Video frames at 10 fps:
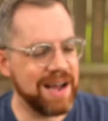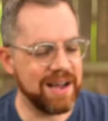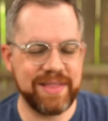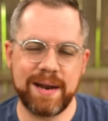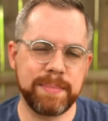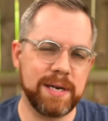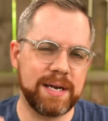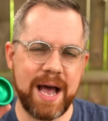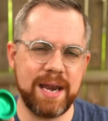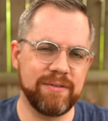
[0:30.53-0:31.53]
uh, that I'm gonna
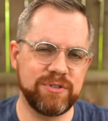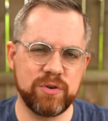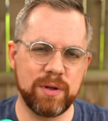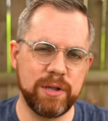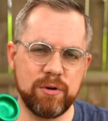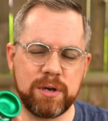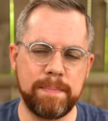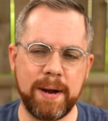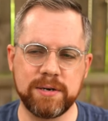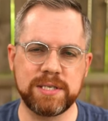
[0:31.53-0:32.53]
kind of do a little
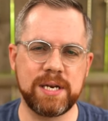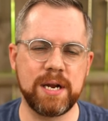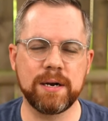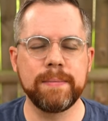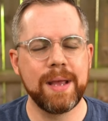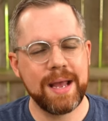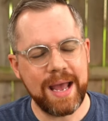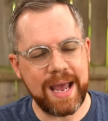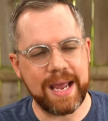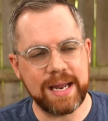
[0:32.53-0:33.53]
comparison here
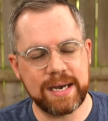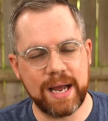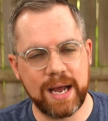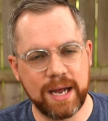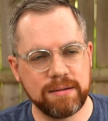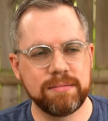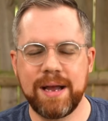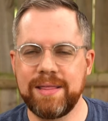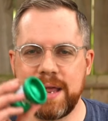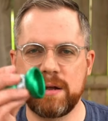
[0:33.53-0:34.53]
and uh,
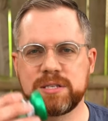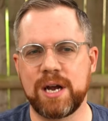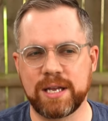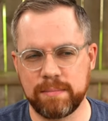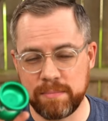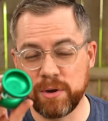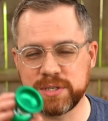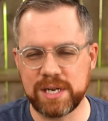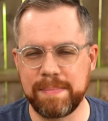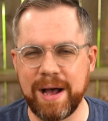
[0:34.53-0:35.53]
and then I'll talk
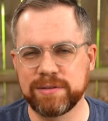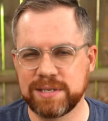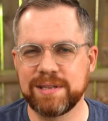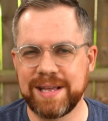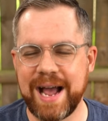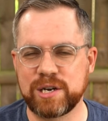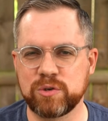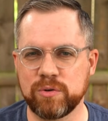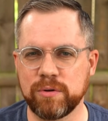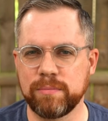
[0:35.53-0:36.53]
mostly about the
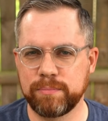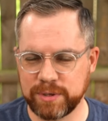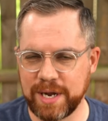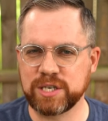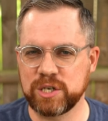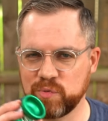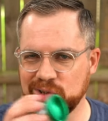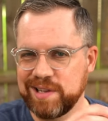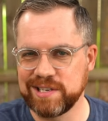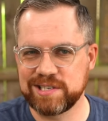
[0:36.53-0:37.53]
actual production
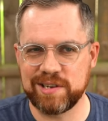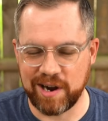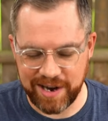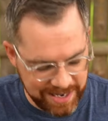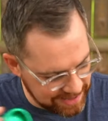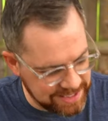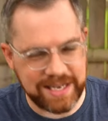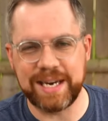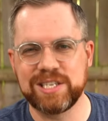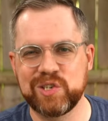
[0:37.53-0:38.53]
release. All right, let's
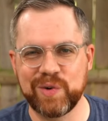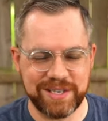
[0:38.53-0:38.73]
get into